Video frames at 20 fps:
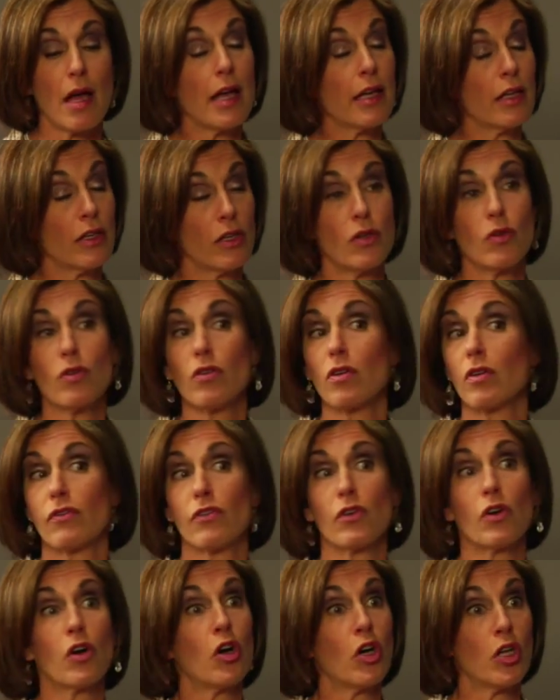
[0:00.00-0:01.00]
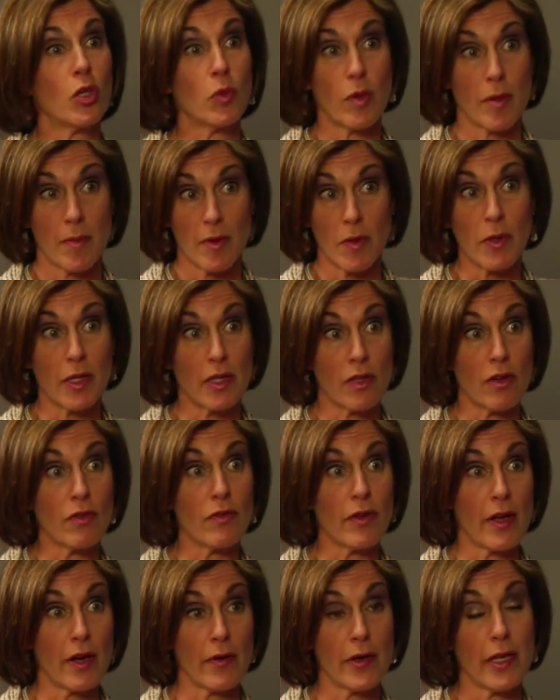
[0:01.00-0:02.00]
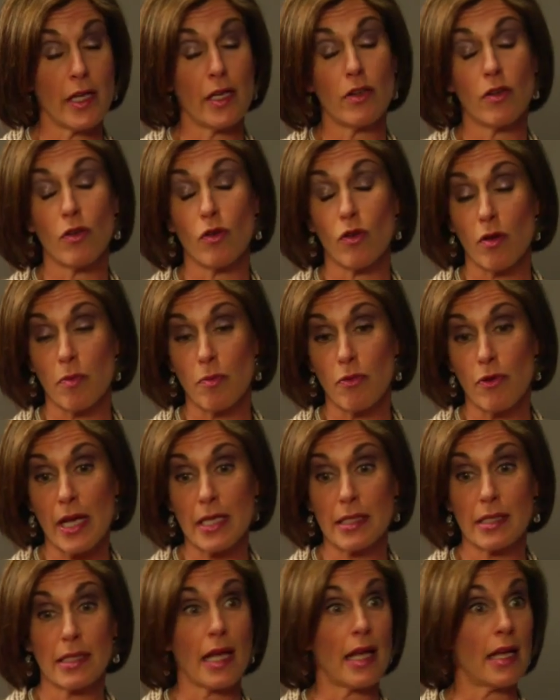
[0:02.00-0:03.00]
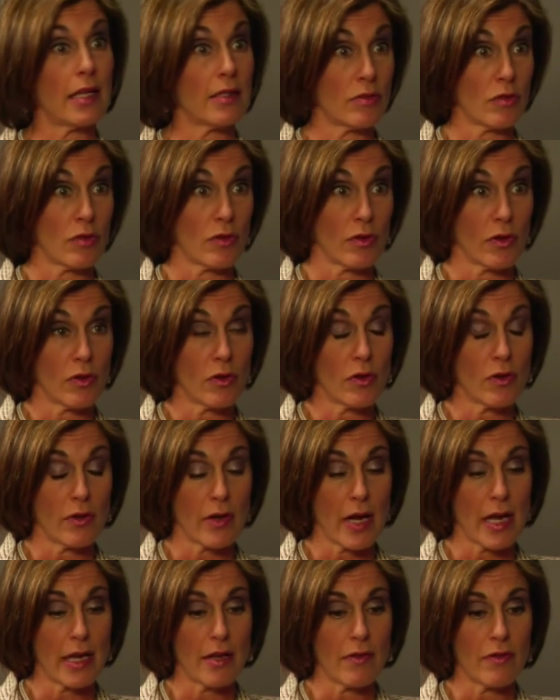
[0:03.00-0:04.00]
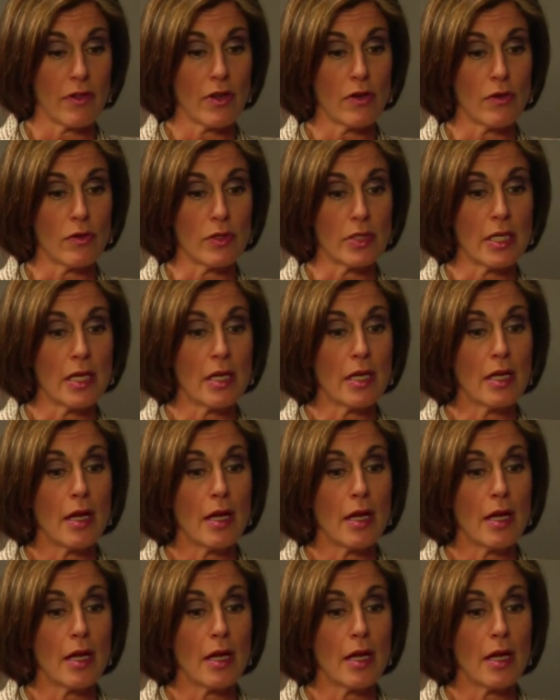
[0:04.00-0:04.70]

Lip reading: a cure for all women with ovarian or breast cancer or any of those,